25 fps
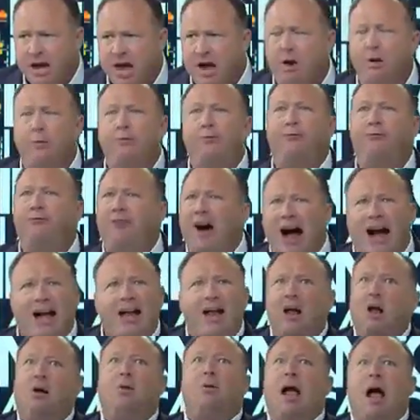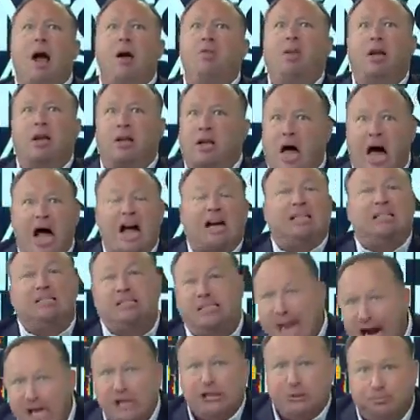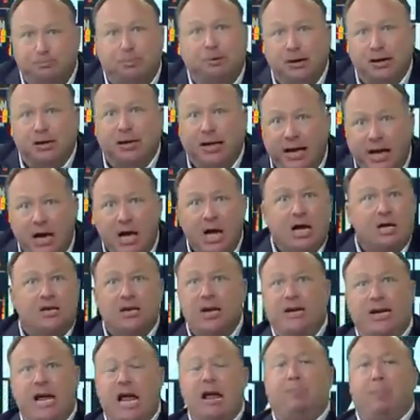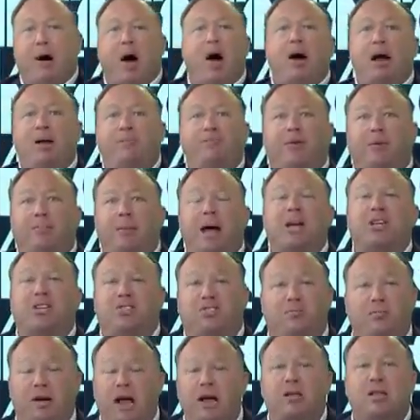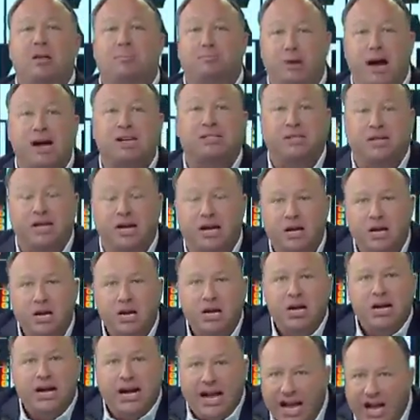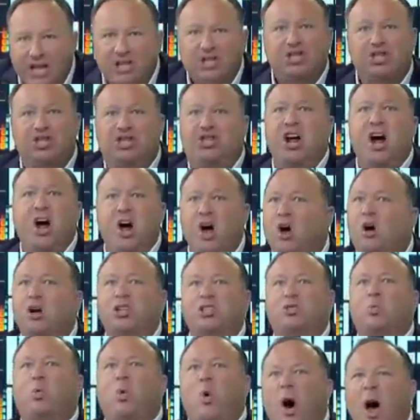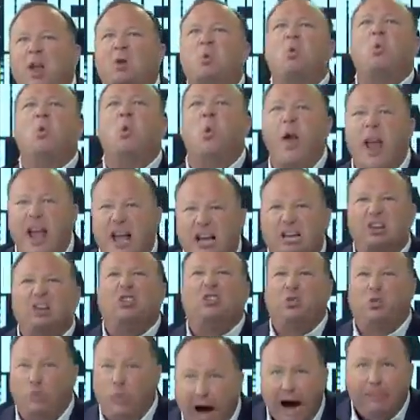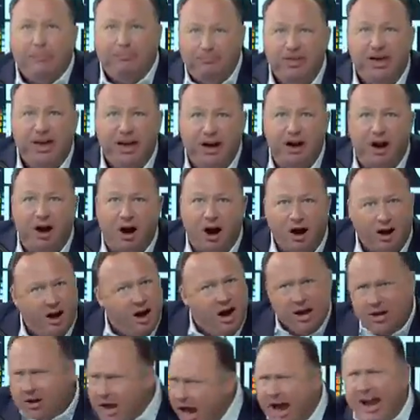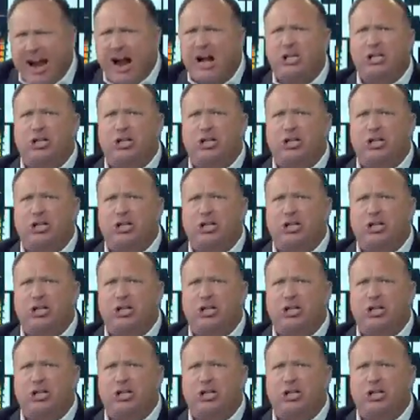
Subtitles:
and are fighting around the clock desperately to keep our information from getting to the president, it shows what weak crap they are. Not how